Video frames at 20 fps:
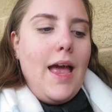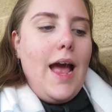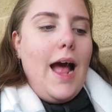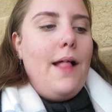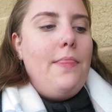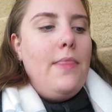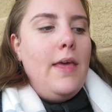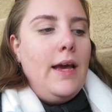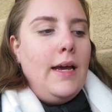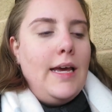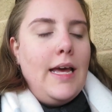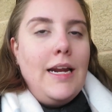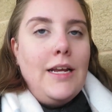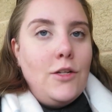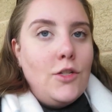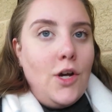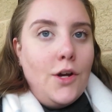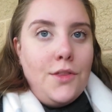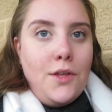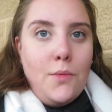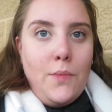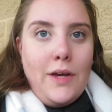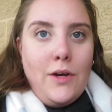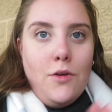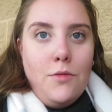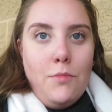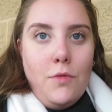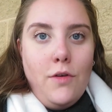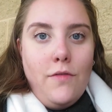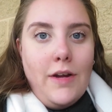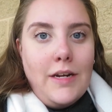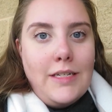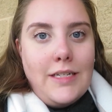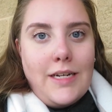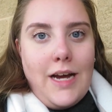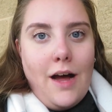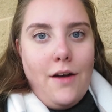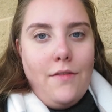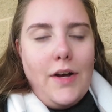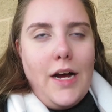and then getting told that we could move
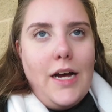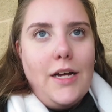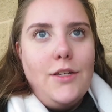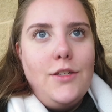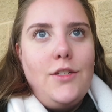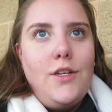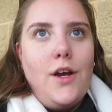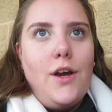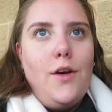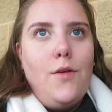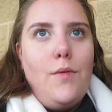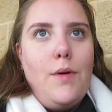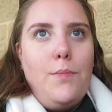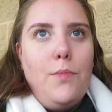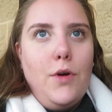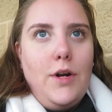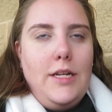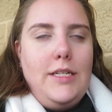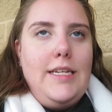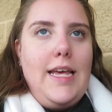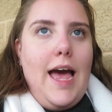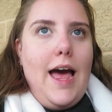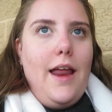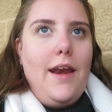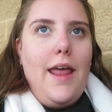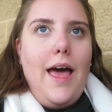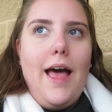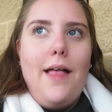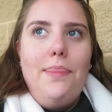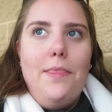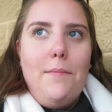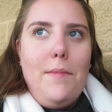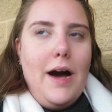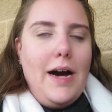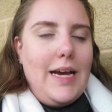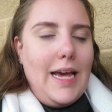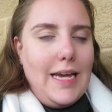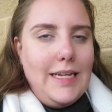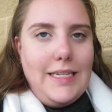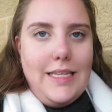undercover, so we put it down and the
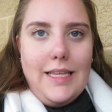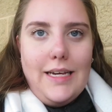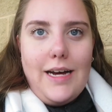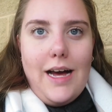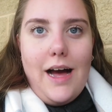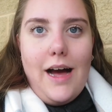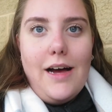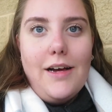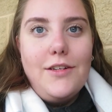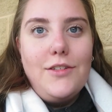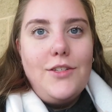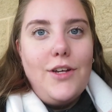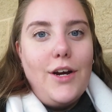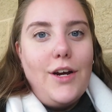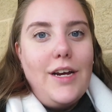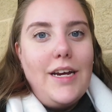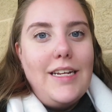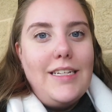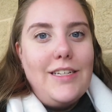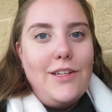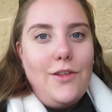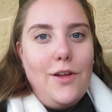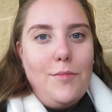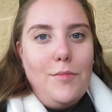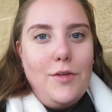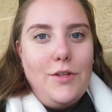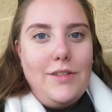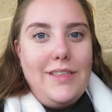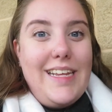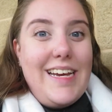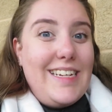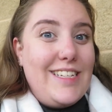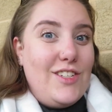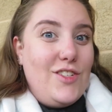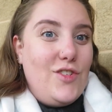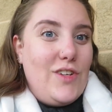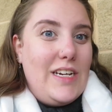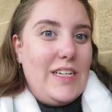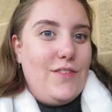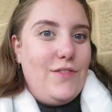marquee's in the car, so it's a lot more less
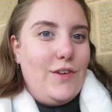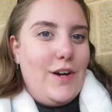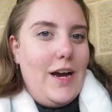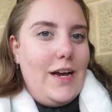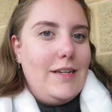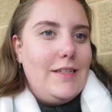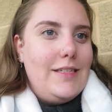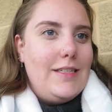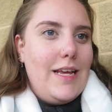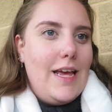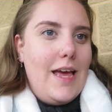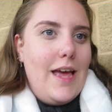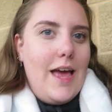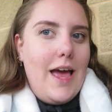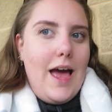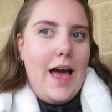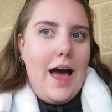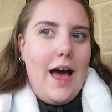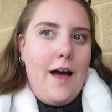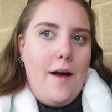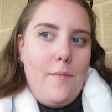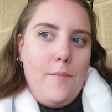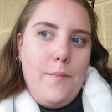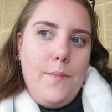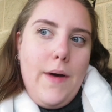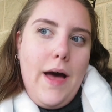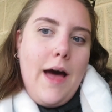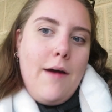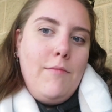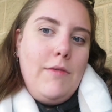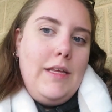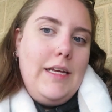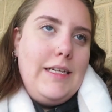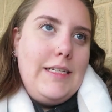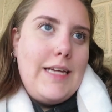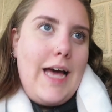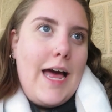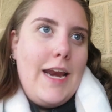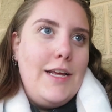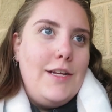stress for us. But I'm really
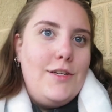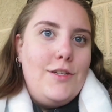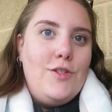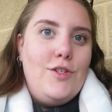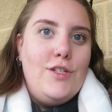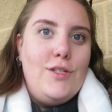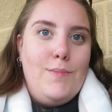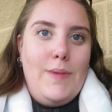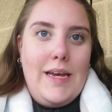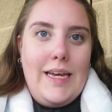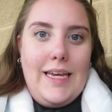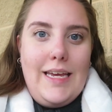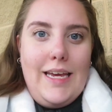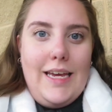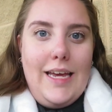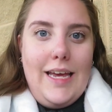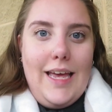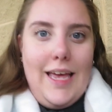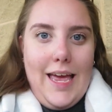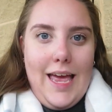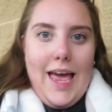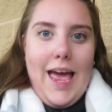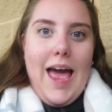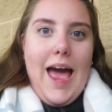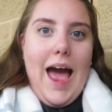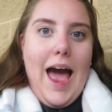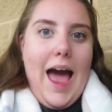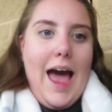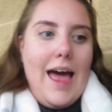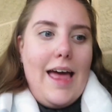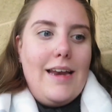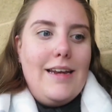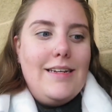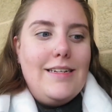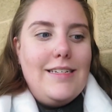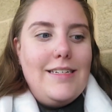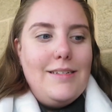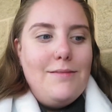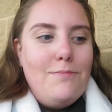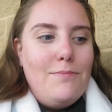excited to just be here
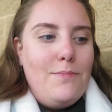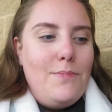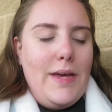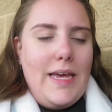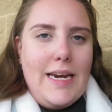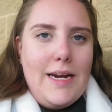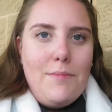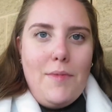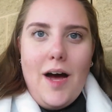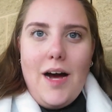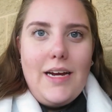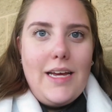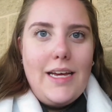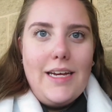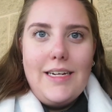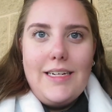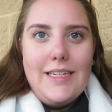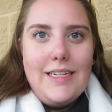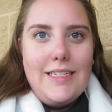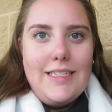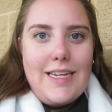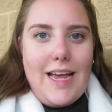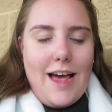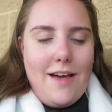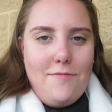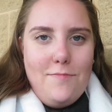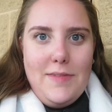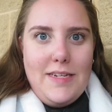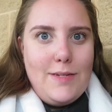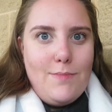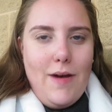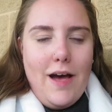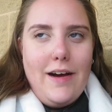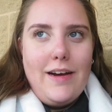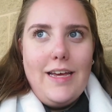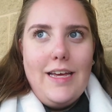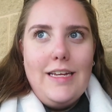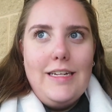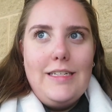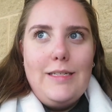and be at a market, because I've missed
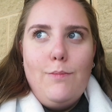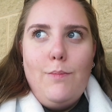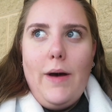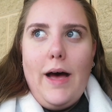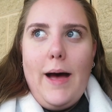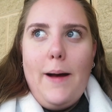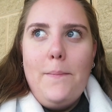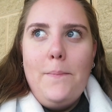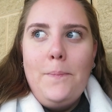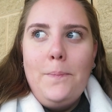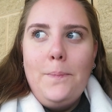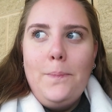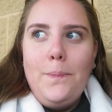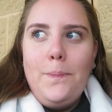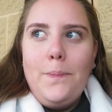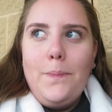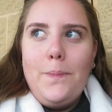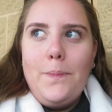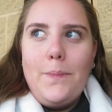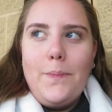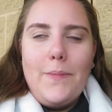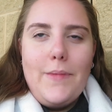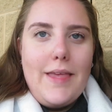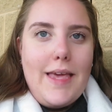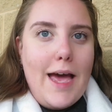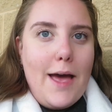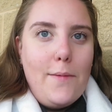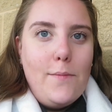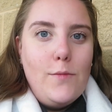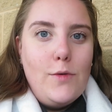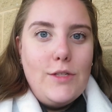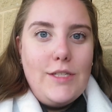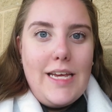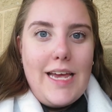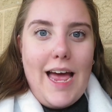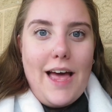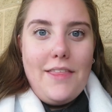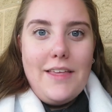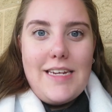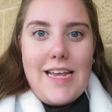markets. But yeah, we'll see
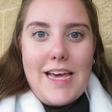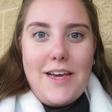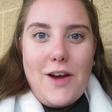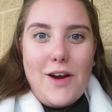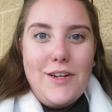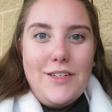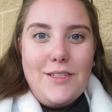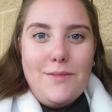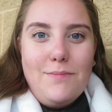how the day goes.